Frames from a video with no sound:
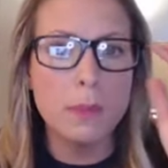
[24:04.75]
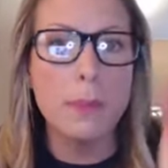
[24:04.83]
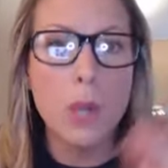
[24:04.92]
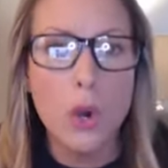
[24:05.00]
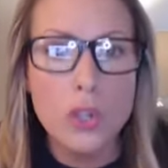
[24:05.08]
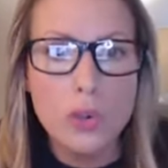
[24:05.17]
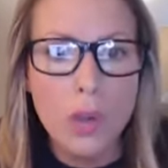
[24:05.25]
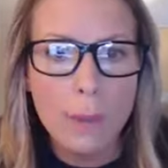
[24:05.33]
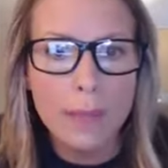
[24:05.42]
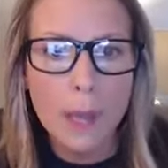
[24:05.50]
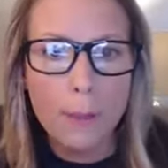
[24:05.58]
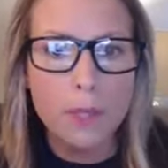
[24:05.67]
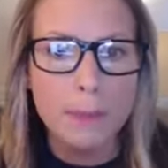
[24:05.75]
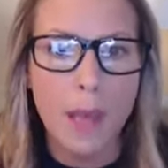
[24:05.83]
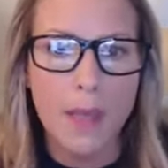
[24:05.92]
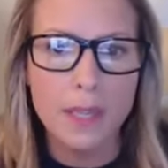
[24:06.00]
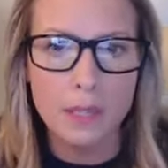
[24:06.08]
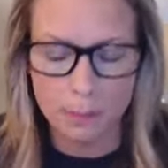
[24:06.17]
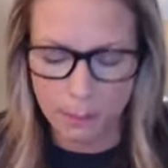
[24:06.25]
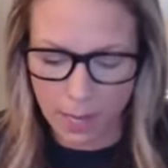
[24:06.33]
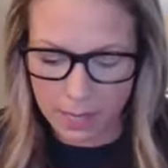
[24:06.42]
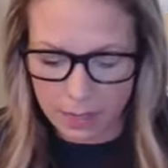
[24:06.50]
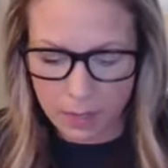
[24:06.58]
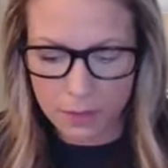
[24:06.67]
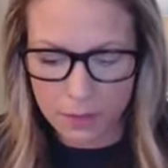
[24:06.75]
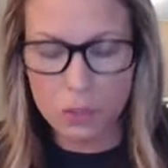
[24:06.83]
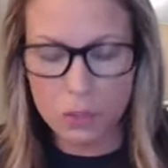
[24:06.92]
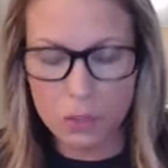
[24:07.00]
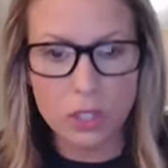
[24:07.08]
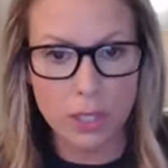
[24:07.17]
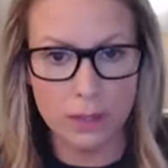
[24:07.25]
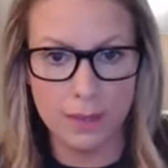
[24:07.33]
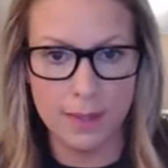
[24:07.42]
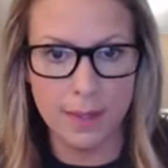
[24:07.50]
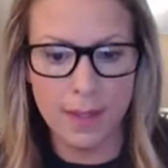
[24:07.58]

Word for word: but are you coming up with positive, positive solutions?